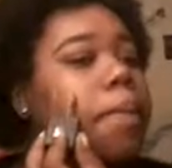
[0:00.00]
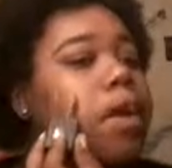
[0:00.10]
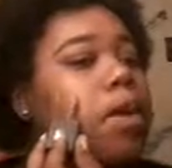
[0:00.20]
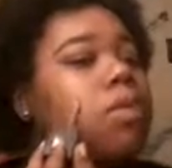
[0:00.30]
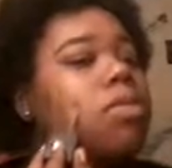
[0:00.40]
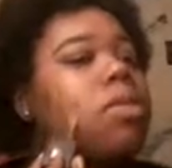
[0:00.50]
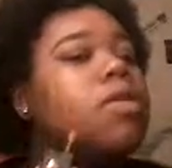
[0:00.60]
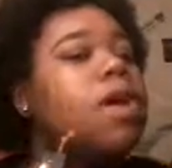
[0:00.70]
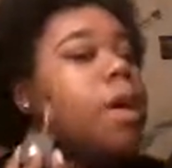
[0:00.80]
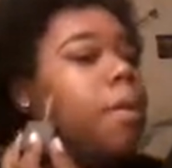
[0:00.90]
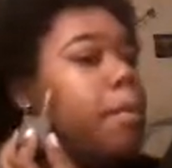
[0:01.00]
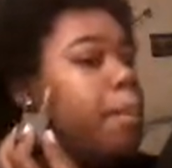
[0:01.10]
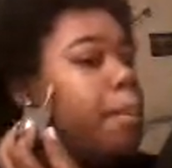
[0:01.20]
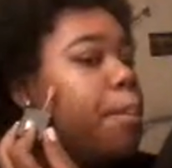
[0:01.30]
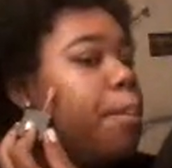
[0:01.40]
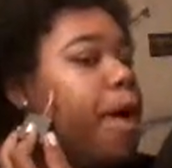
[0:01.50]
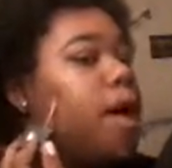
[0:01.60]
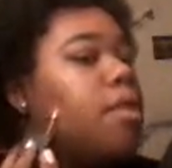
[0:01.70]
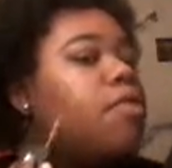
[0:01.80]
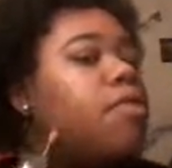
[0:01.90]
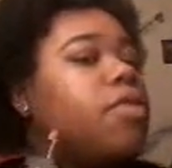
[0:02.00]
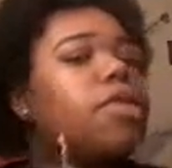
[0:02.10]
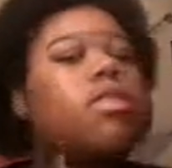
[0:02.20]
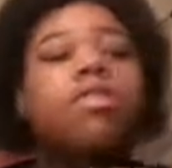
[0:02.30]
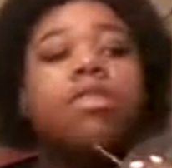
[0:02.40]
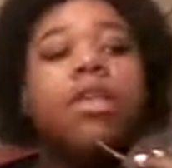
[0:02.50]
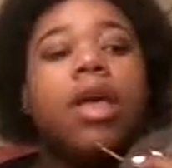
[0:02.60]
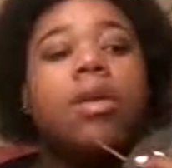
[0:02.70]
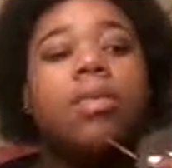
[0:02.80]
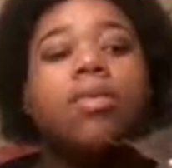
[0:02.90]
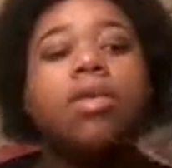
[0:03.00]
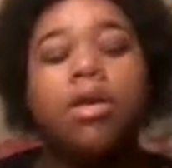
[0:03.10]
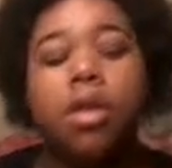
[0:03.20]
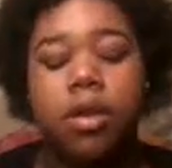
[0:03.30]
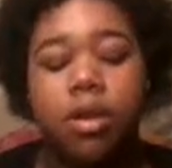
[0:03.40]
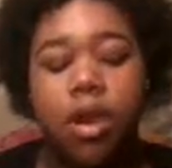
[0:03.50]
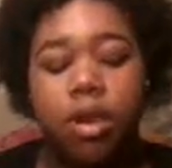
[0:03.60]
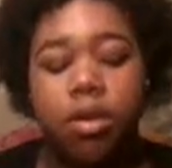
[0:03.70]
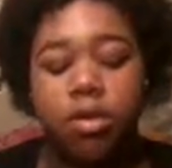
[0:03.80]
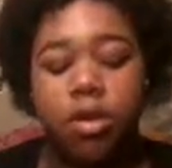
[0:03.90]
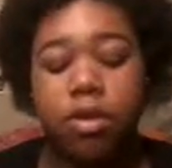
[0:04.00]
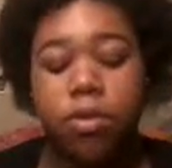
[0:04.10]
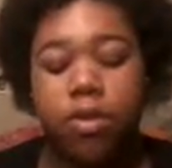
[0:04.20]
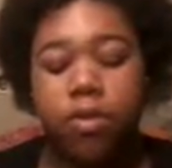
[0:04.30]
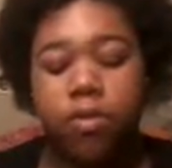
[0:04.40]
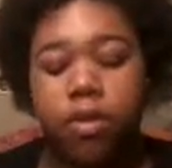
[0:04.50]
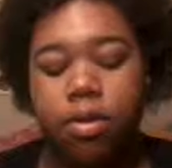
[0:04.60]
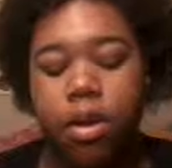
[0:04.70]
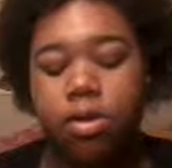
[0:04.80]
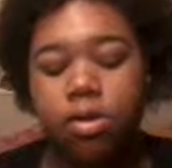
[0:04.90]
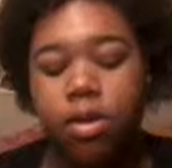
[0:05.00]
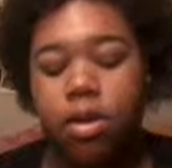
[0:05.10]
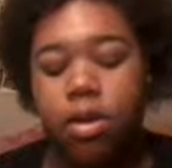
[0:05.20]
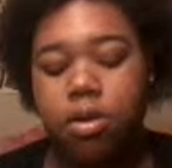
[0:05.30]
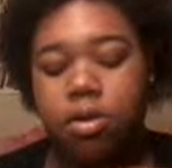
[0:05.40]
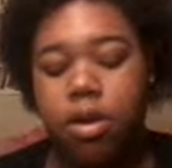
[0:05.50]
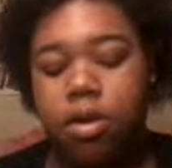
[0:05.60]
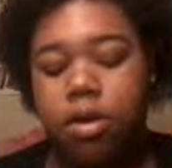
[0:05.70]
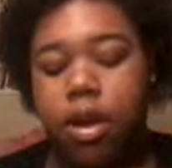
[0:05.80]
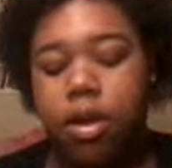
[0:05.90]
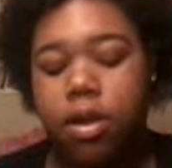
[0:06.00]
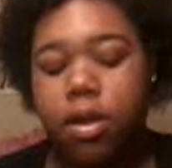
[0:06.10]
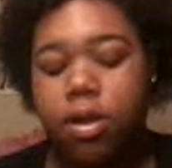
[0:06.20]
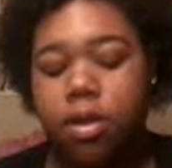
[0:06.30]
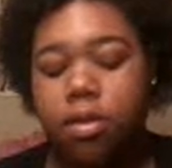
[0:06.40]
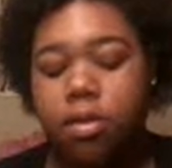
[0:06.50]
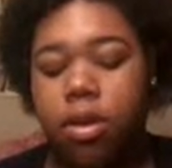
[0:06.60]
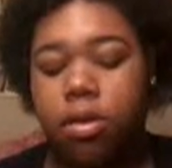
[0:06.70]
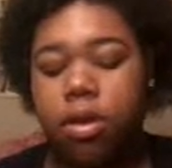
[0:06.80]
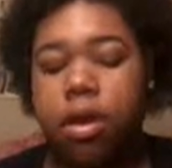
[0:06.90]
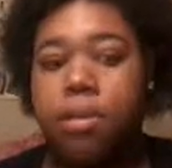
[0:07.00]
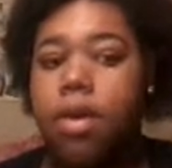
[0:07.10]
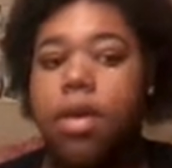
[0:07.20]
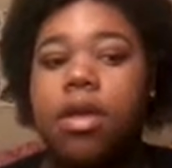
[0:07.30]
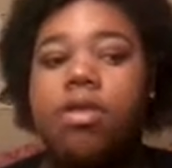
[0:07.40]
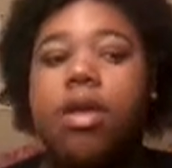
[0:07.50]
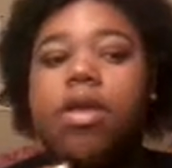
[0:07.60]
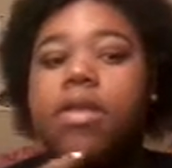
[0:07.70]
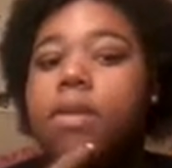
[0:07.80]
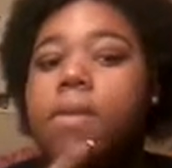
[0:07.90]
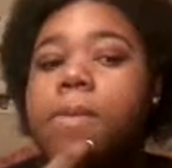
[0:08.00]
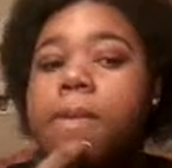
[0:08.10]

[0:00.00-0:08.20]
And this one is like a matte finish type one. It's not like your typical foundation where it's like, you know, liquidy, but it dries up